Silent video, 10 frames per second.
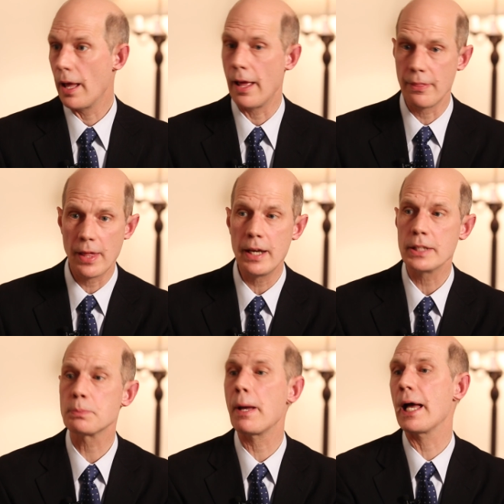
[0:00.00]
And then
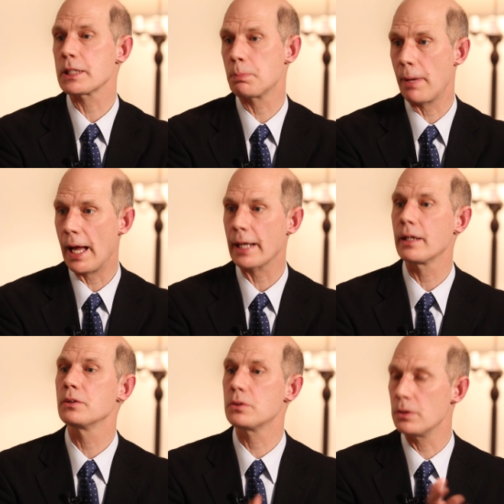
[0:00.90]
it's passed back
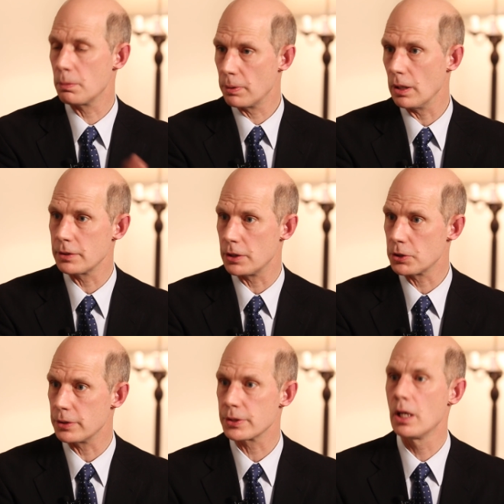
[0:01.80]
to the
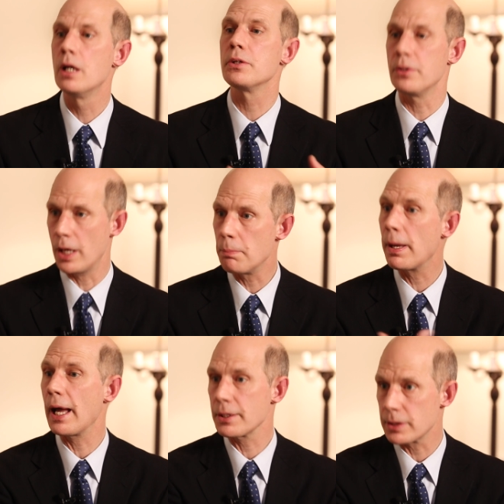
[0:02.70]
politicians to then
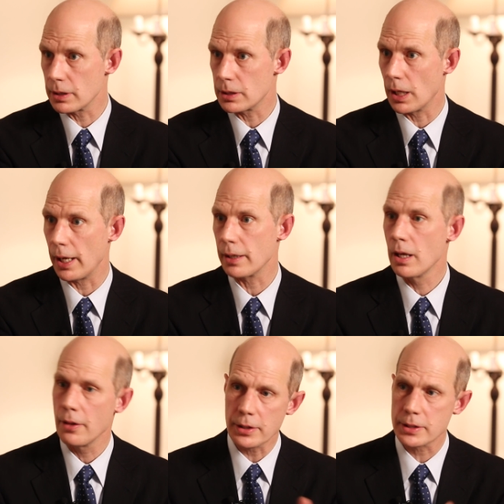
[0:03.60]
pass in the Diet.
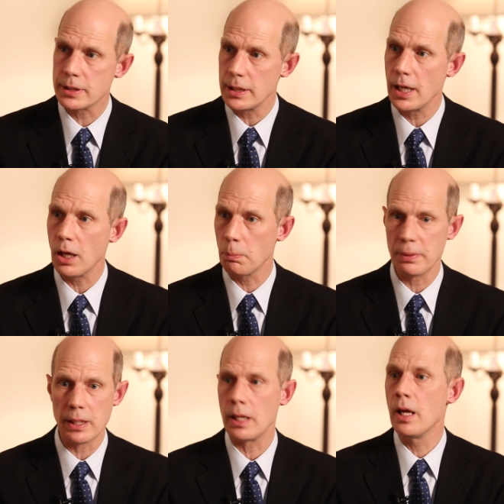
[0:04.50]
The
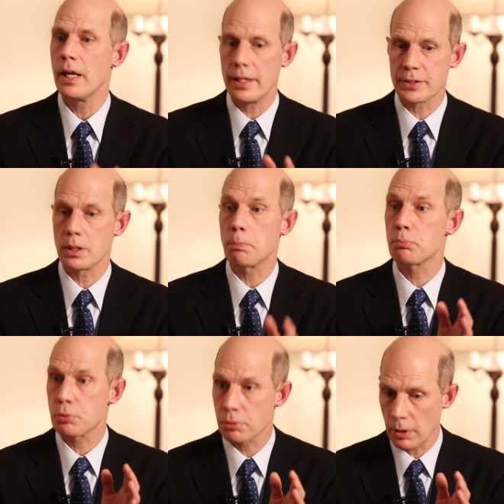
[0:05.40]
CLB is
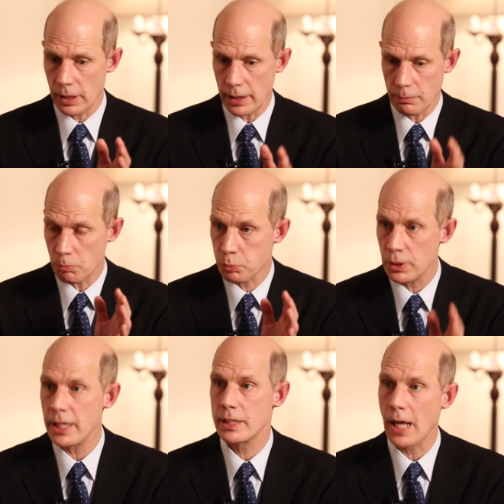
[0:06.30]
it
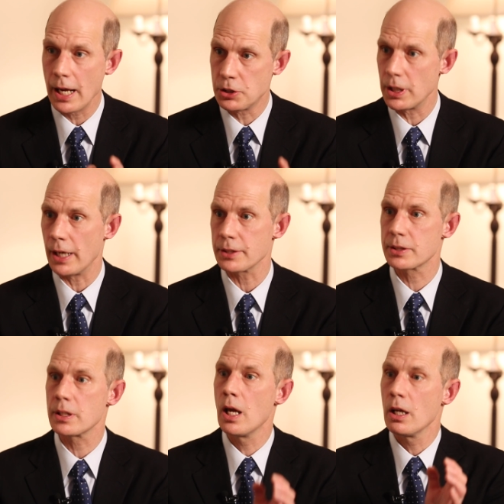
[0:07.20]

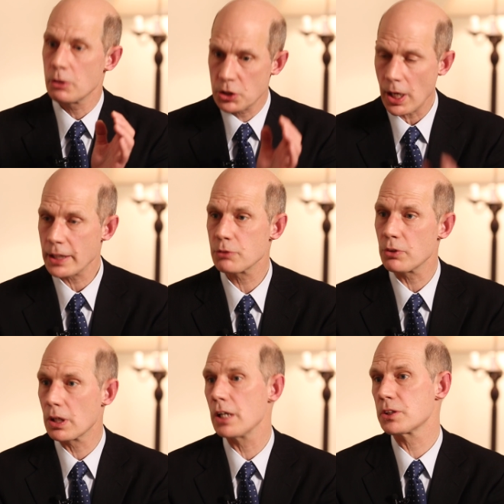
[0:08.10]
pre-digests, checks for
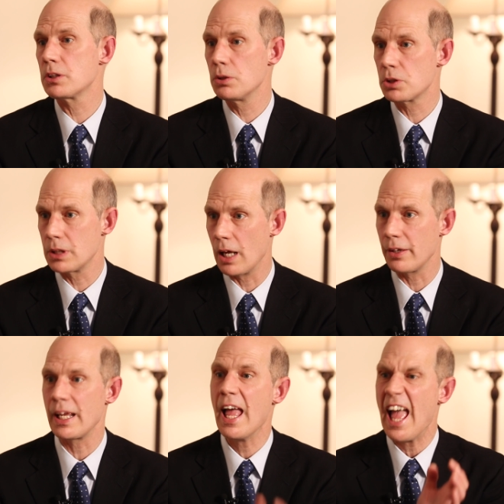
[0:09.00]

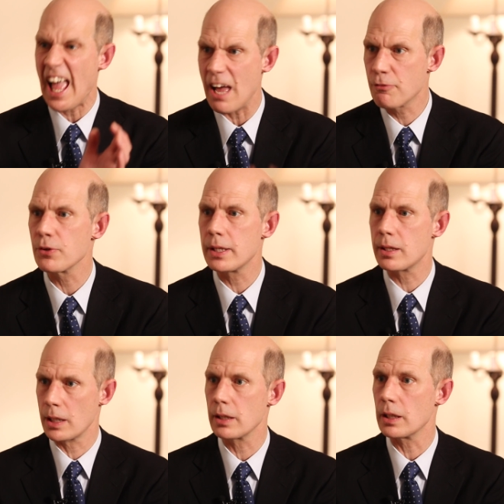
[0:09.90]
constitutionality,
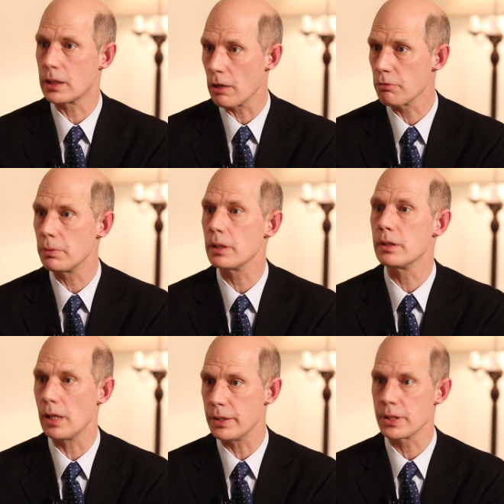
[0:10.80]
everything the government
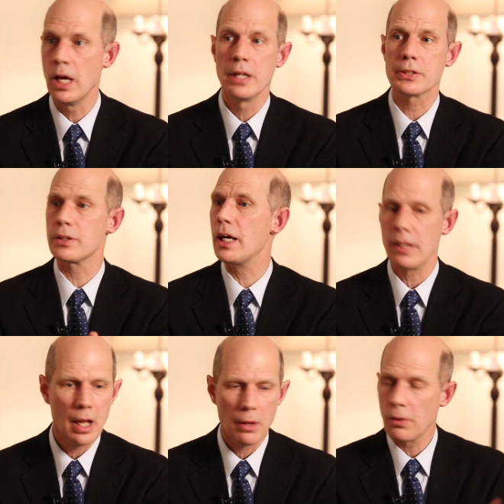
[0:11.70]
does, so
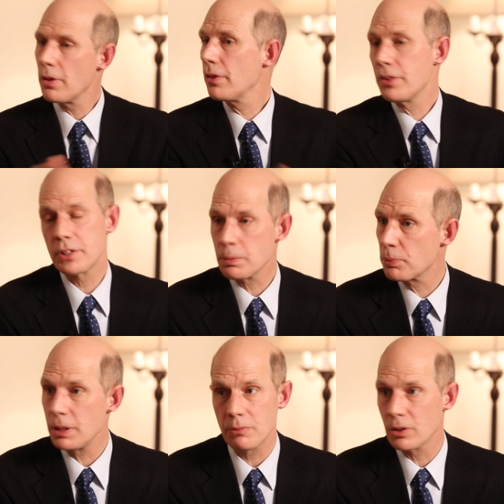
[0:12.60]
that the
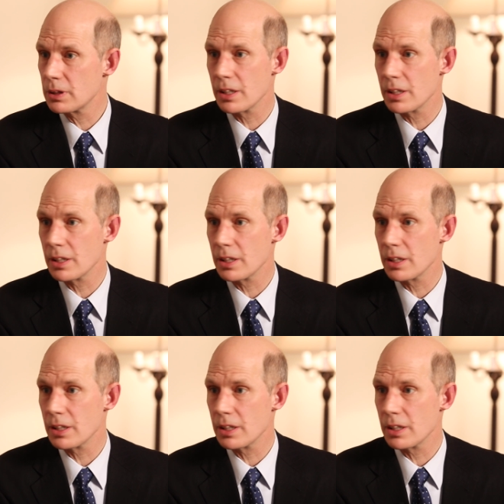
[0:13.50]
Supreme Court